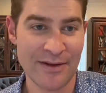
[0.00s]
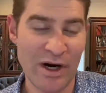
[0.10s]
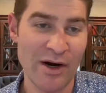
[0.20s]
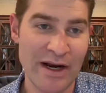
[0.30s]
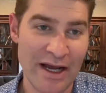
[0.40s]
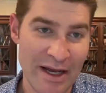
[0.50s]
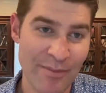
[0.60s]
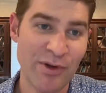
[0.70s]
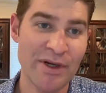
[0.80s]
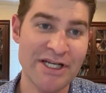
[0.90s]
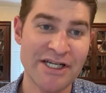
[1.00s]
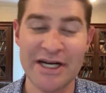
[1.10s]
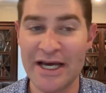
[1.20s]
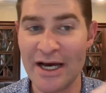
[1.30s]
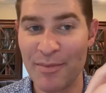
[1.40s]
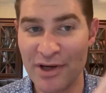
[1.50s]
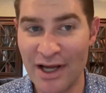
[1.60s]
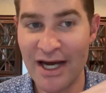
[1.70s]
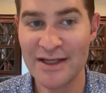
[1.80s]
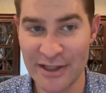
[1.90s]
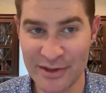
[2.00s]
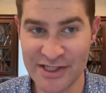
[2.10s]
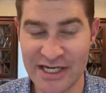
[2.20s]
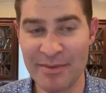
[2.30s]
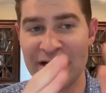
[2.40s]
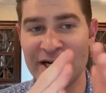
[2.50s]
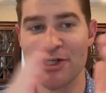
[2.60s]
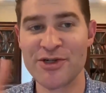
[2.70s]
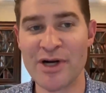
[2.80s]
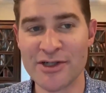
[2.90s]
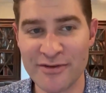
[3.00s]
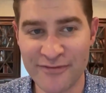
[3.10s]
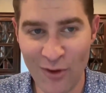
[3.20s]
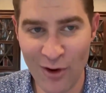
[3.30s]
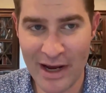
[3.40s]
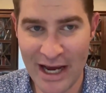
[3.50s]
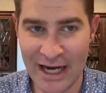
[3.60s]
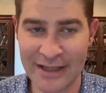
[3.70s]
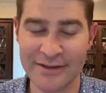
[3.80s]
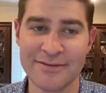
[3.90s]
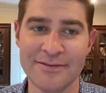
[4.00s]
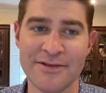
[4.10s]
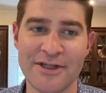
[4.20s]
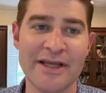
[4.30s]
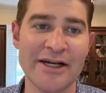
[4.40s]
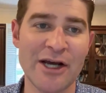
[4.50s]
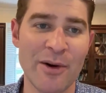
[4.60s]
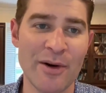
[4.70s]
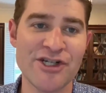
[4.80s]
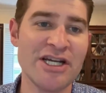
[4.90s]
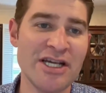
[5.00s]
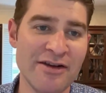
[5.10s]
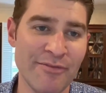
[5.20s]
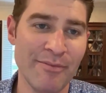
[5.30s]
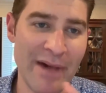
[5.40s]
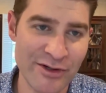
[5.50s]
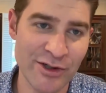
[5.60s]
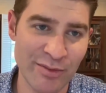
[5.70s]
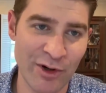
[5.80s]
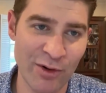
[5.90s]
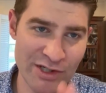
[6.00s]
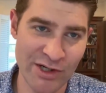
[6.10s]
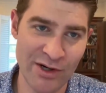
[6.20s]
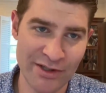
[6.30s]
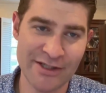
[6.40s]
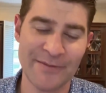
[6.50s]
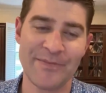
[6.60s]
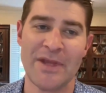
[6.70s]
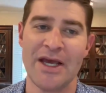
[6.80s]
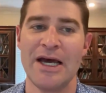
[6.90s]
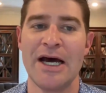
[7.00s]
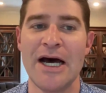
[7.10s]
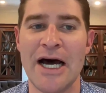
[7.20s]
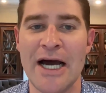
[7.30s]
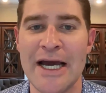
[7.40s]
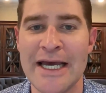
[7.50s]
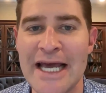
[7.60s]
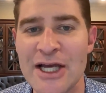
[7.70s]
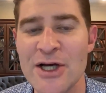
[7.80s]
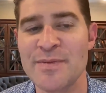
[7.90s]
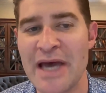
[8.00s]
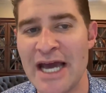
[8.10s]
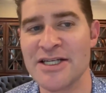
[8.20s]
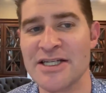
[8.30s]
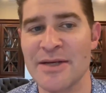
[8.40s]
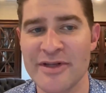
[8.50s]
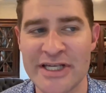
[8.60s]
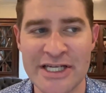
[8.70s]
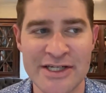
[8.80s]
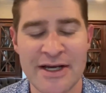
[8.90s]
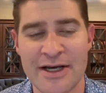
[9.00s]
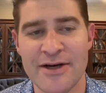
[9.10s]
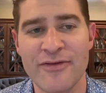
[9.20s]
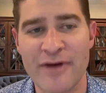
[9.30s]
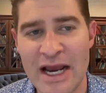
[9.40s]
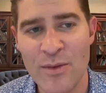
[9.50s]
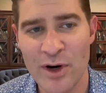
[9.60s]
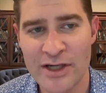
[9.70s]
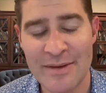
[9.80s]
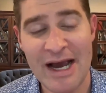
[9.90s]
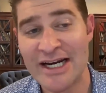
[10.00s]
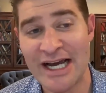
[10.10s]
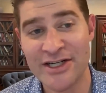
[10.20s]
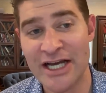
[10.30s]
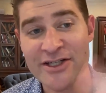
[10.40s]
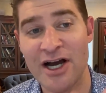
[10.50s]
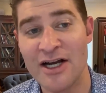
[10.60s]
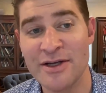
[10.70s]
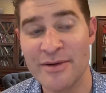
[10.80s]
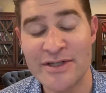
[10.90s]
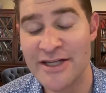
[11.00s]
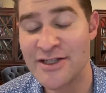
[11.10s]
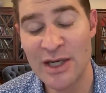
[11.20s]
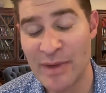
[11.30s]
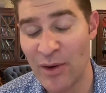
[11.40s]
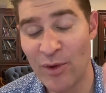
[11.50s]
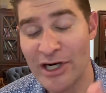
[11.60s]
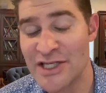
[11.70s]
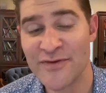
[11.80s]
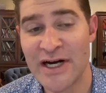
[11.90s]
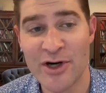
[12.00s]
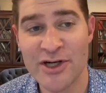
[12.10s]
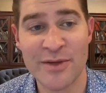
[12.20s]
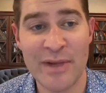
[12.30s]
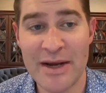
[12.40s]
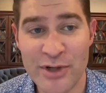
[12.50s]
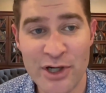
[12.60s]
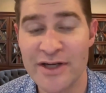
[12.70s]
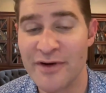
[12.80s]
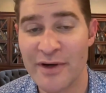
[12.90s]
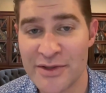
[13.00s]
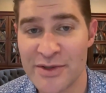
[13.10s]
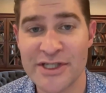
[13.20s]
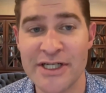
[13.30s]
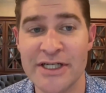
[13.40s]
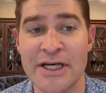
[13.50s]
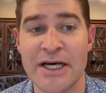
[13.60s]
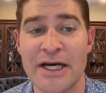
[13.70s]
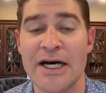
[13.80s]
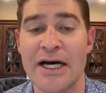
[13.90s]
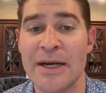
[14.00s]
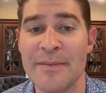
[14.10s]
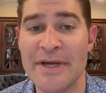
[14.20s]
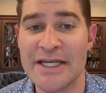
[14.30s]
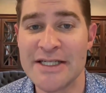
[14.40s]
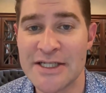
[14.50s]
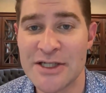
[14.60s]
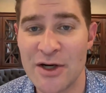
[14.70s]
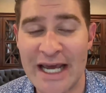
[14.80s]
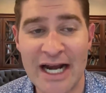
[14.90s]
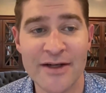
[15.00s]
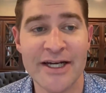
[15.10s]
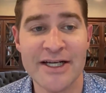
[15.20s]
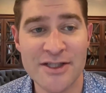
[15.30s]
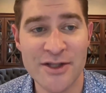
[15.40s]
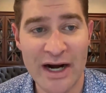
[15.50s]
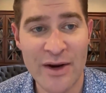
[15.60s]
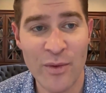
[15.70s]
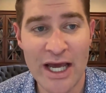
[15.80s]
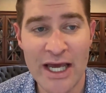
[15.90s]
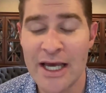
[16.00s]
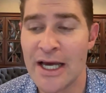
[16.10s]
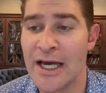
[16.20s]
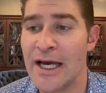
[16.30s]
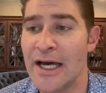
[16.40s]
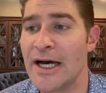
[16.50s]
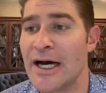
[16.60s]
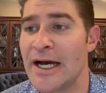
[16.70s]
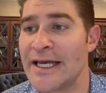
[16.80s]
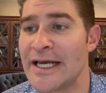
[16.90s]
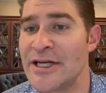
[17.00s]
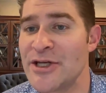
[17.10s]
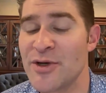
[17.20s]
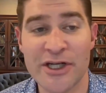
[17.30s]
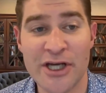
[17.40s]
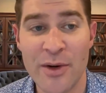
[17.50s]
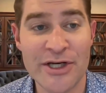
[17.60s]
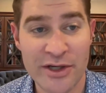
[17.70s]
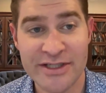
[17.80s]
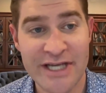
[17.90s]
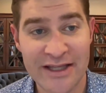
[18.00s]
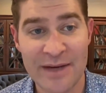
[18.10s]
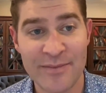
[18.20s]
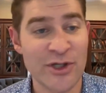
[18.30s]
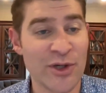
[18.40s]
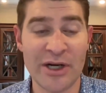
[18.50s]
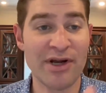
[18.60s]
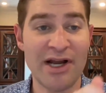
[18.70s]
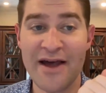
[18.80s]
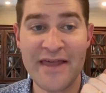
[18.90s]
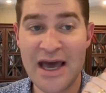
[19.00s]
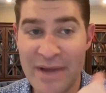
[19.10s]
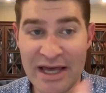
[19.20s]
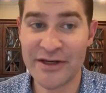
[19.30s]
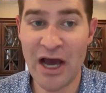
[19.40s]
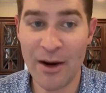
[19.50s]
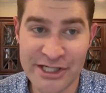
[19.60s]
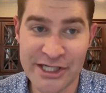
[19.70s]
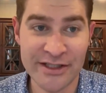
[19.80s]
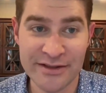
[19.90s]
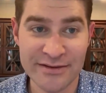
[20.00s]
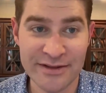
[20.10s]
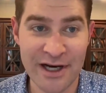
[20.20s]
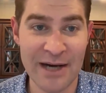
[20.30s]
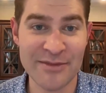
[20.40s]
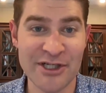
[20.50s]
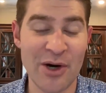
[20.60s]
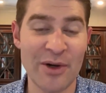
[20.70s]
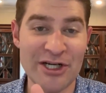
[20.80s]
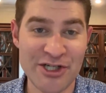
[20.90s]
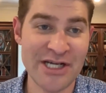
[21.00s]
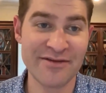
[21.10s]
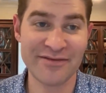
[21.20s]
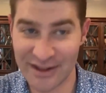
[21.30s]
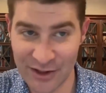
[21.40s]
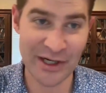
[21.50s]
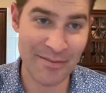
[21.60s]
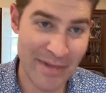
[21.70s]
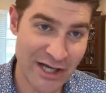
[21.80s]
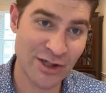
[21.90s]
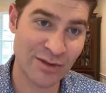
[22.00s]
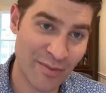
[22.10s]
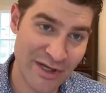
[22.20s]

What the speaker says: where employees can apply literacy, but in a structured format to then go achieve measurable results. And that goes back to some of these frameworks. Actually, I talk about one of these frameworks in my book, if you're interested. It's called Analytics the Right Way. And you can go and you can take that book, you can apply that methodology to go and achieve like literally measurable